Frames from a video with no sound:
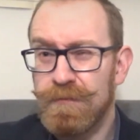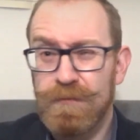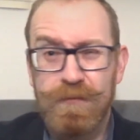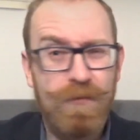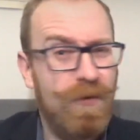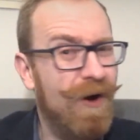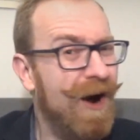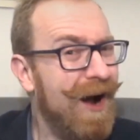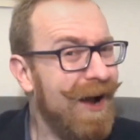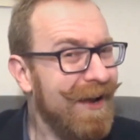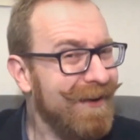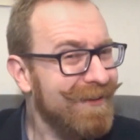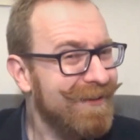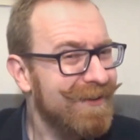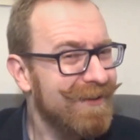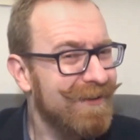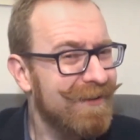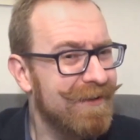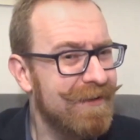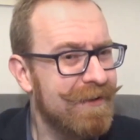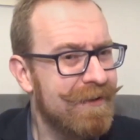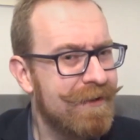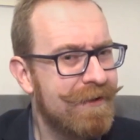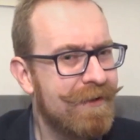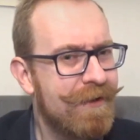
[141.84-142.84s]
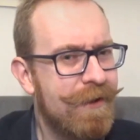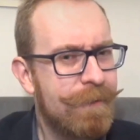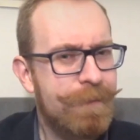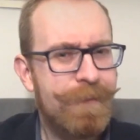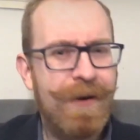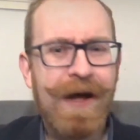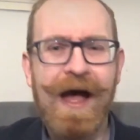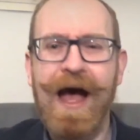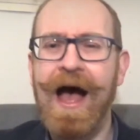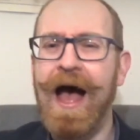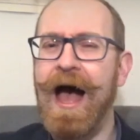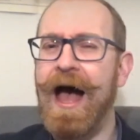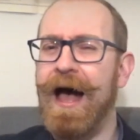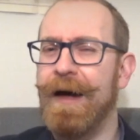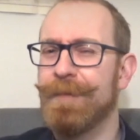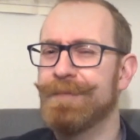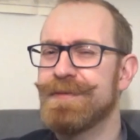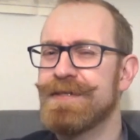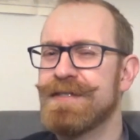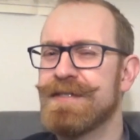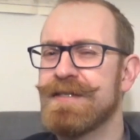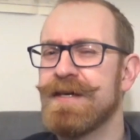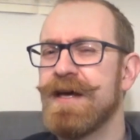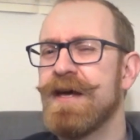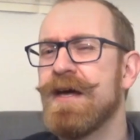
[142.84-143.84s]
Right?
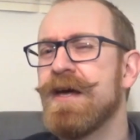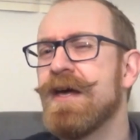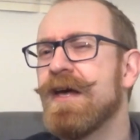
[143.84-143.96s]
Perhaps,